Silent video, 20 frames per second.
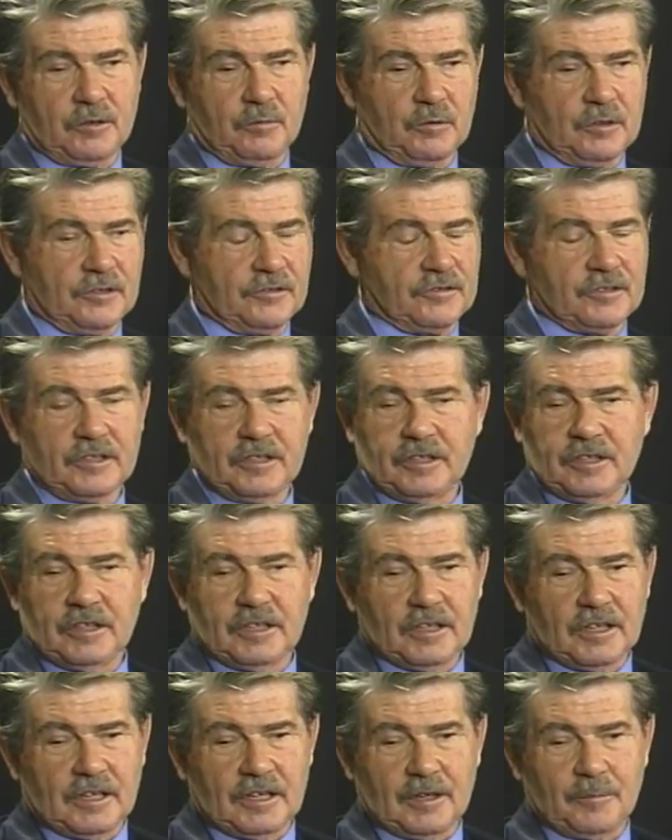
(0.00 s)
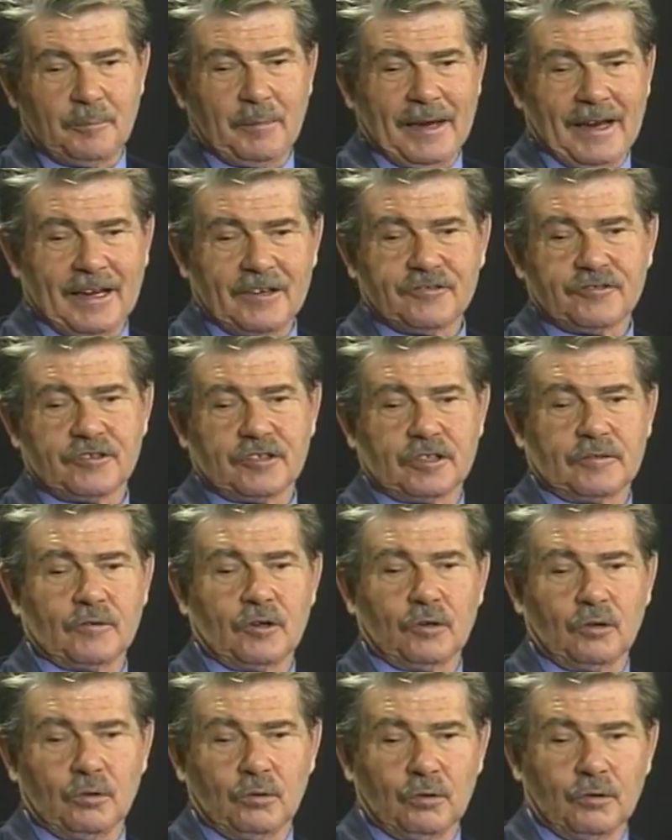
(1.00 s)
was a bastion of
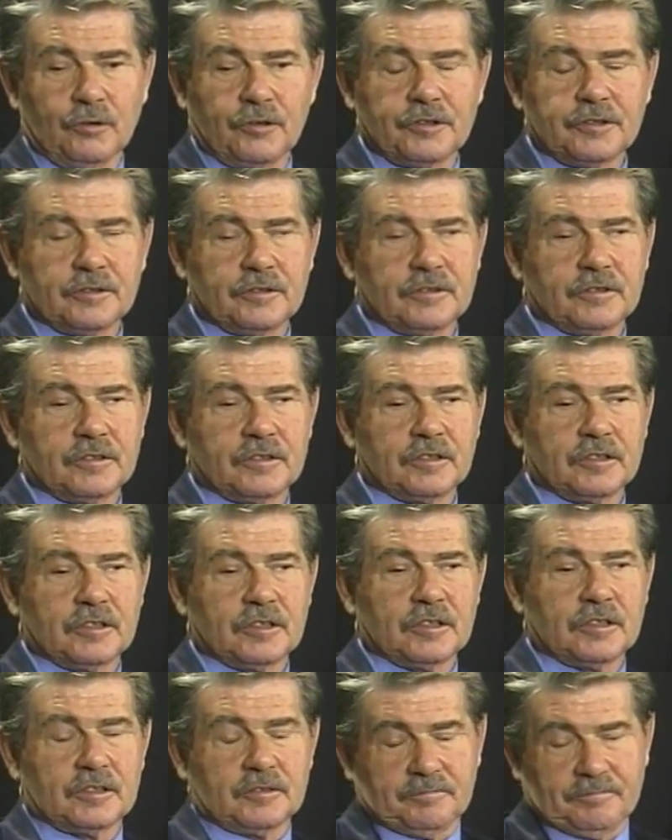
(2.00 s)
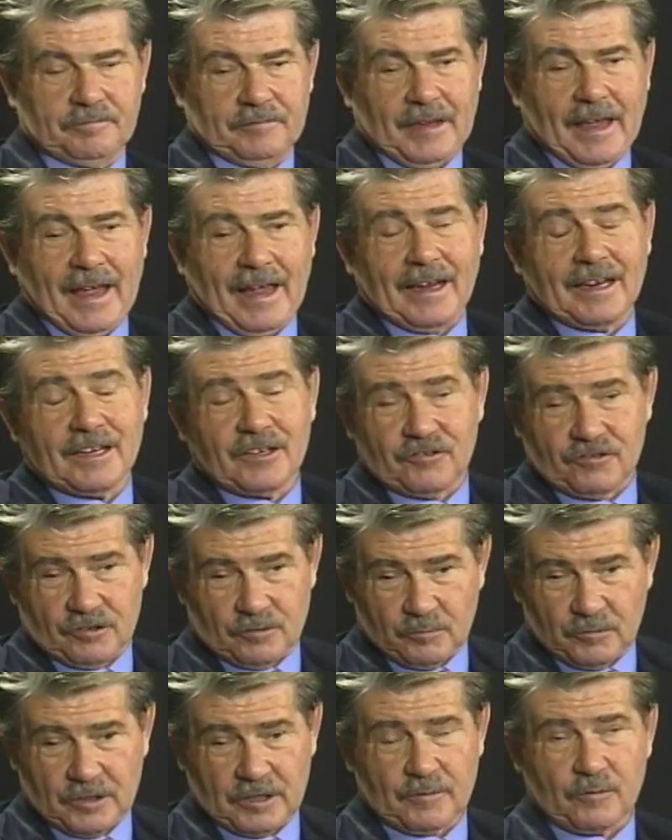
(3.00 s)
old hackism,
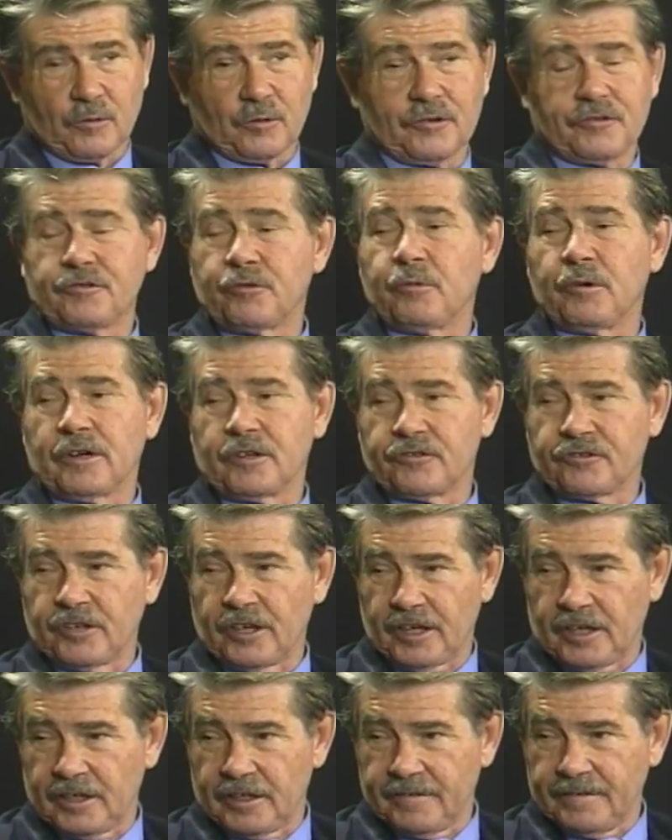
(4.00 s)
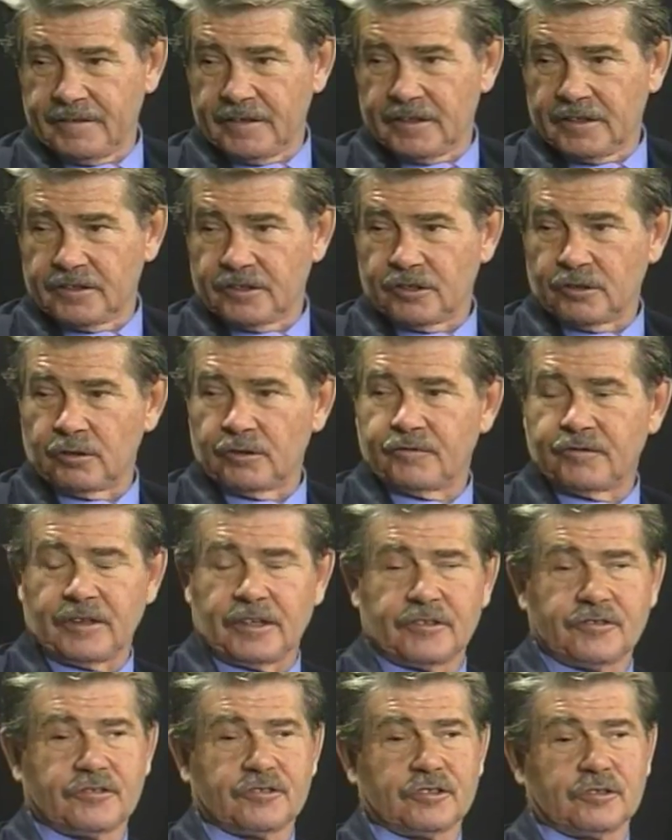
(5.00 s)
whatever word you want to say. No
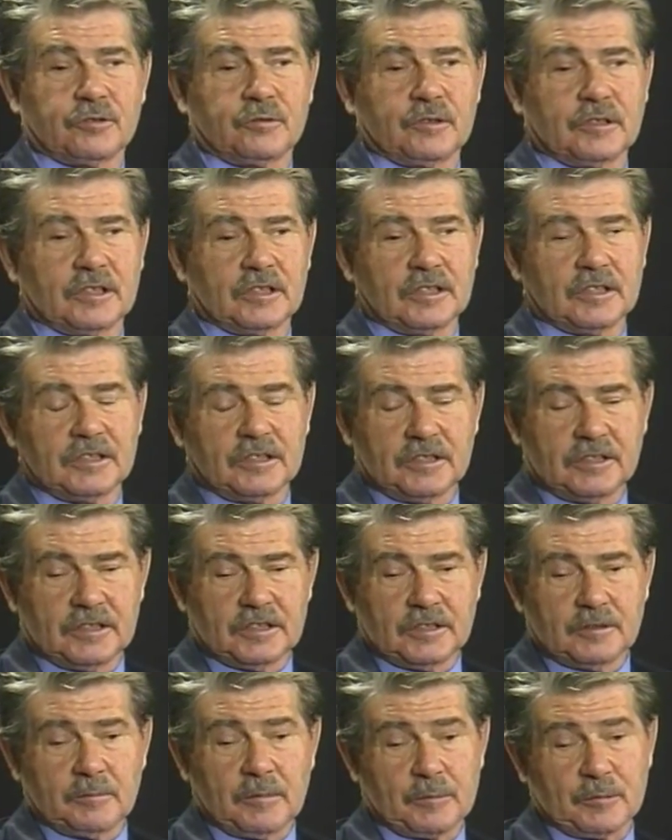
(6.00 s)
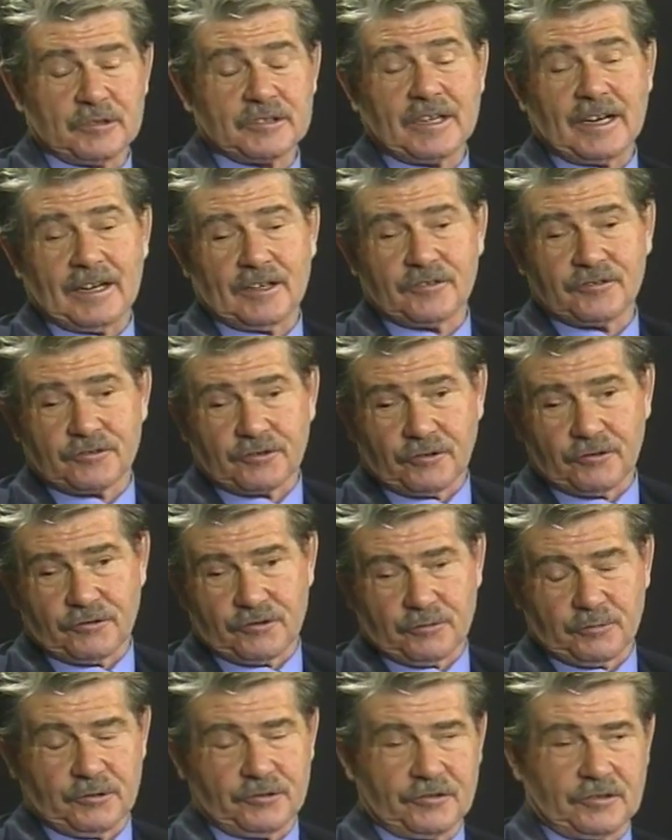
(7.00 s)
offense to uh, Remember, Todd
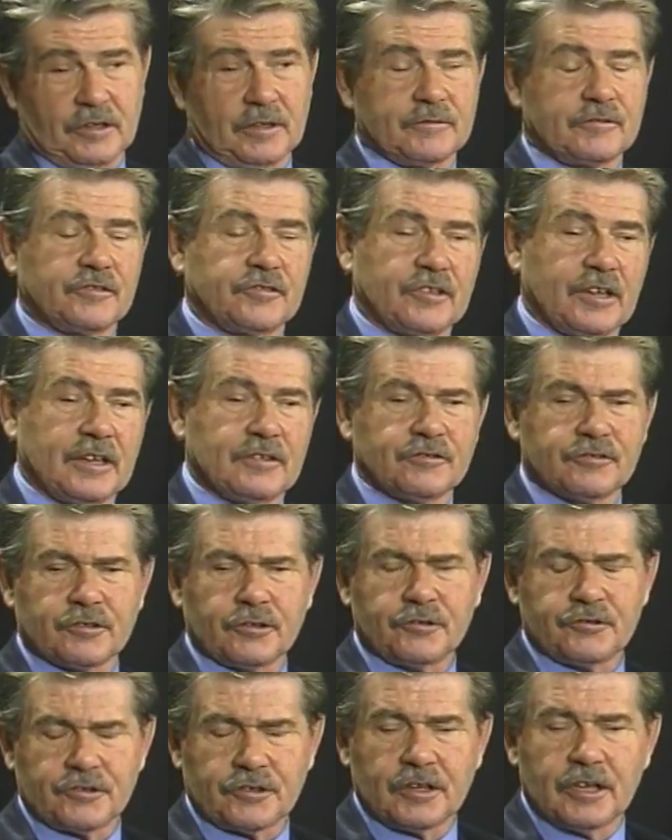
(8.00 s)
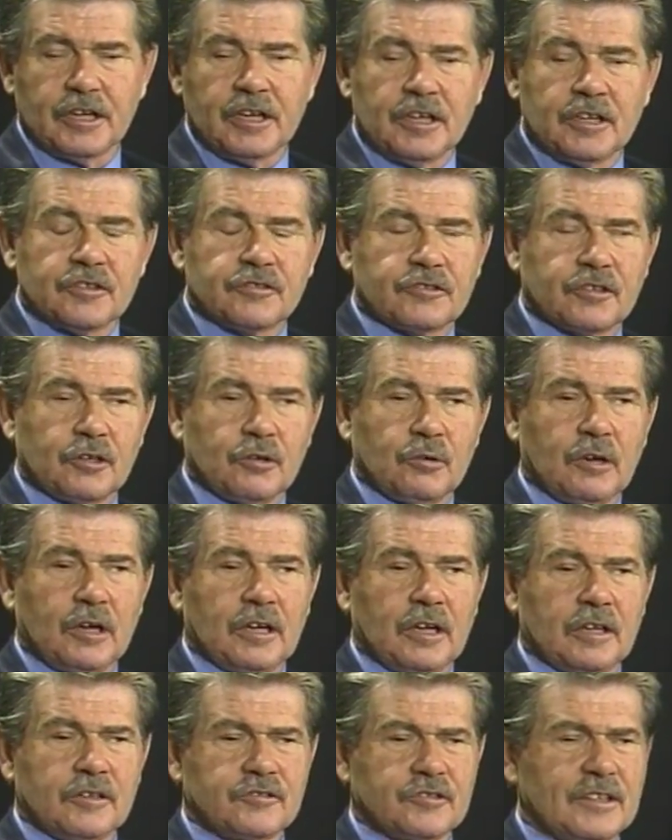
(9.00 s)
Stroger was there after John Stroger. So
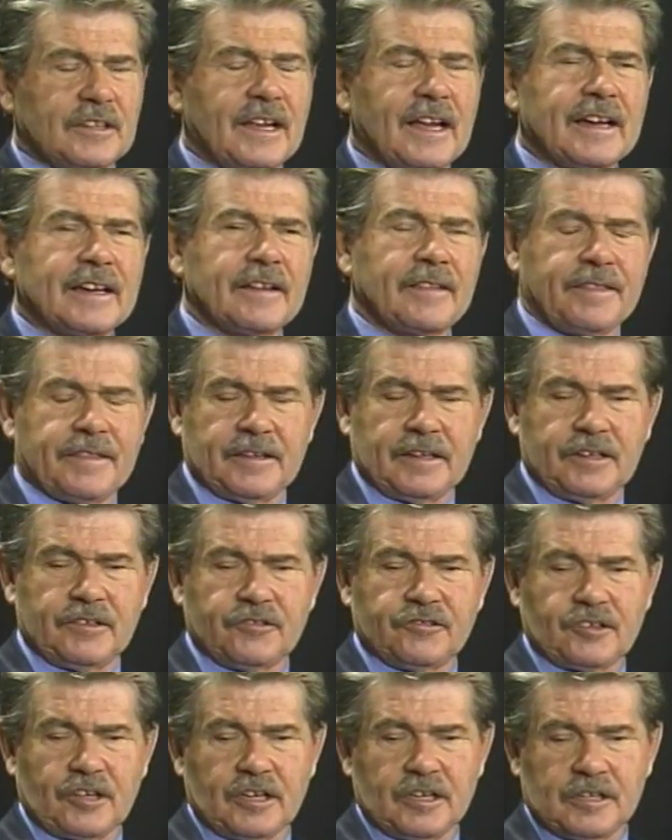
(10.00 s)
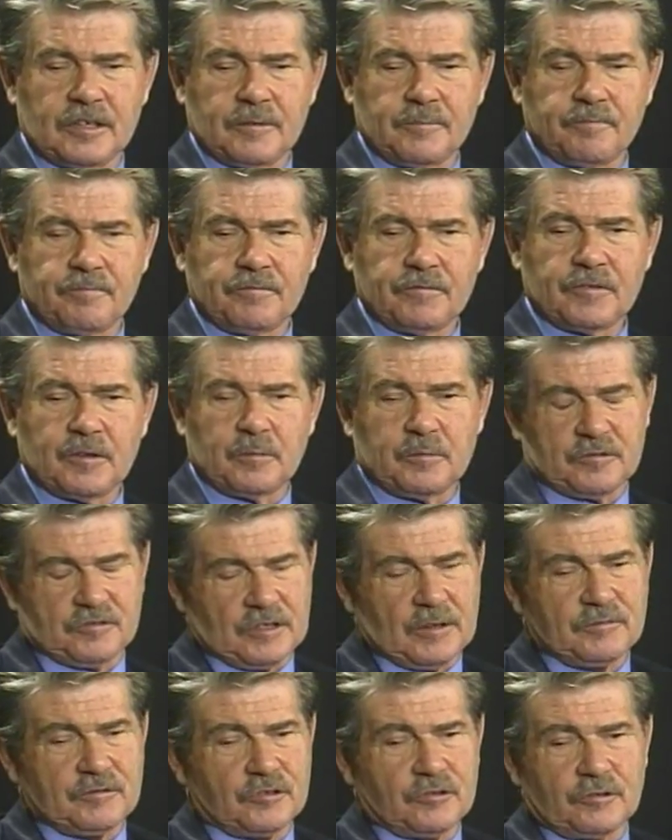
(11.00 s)
uh, there's a lot of things, um,
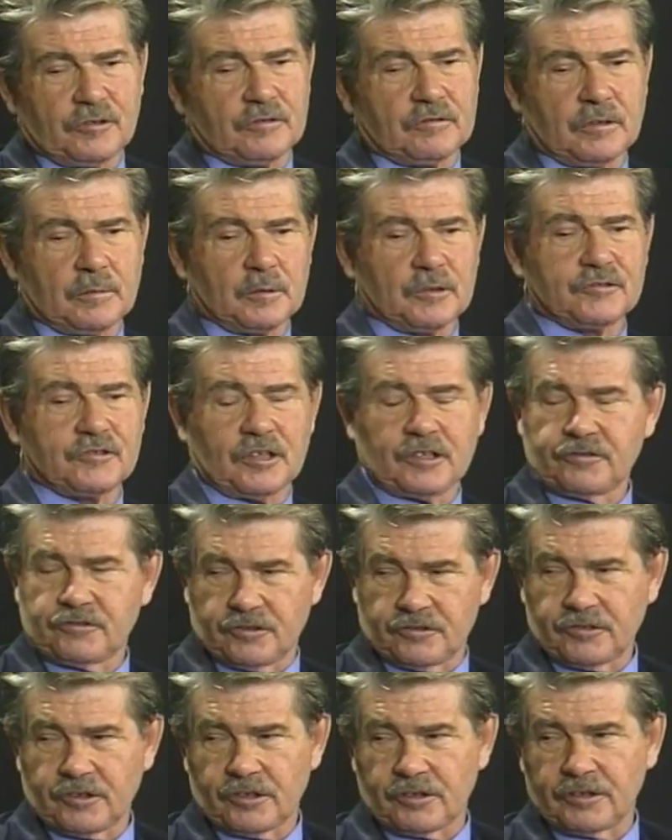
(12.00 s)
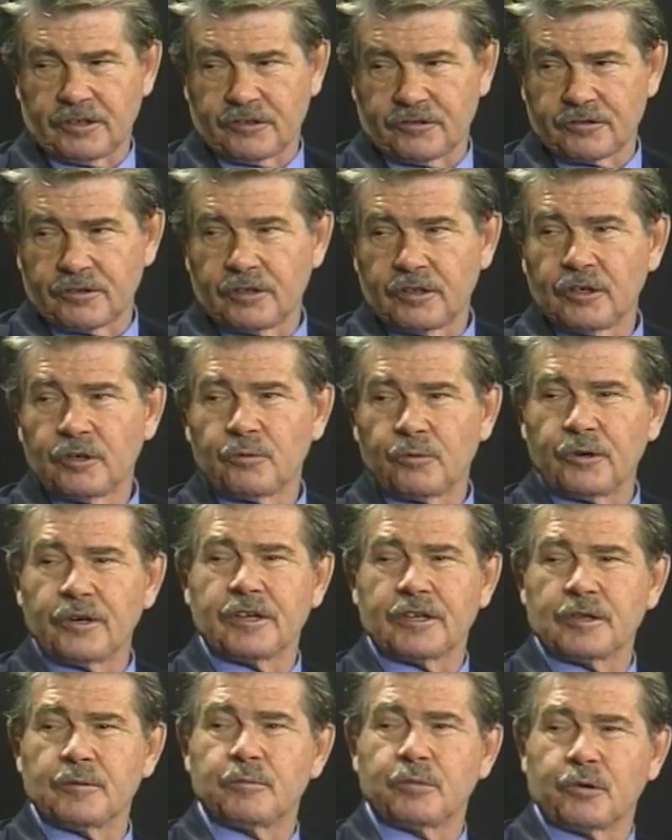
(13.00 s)
stuff you do in the criminal justice area. By the way, why,
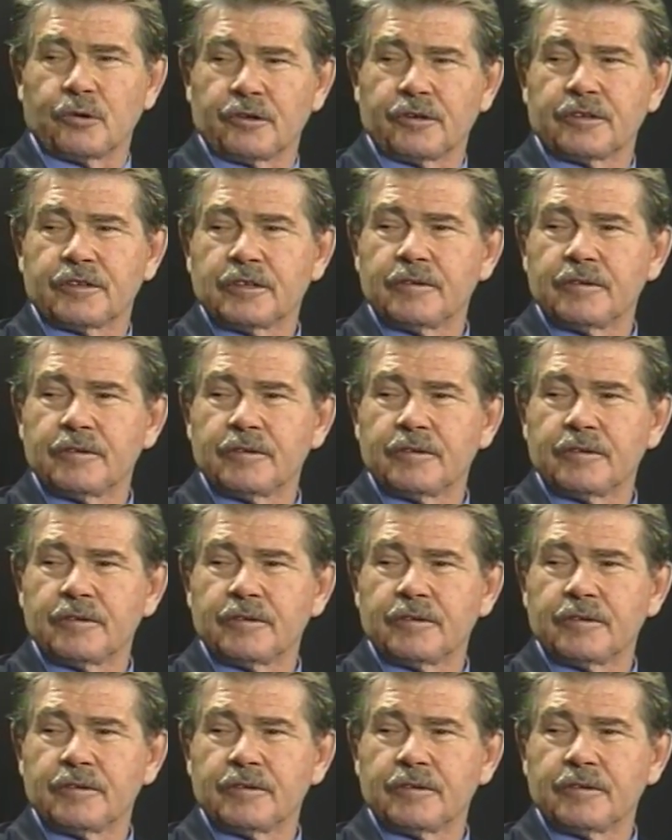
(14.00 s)
really why is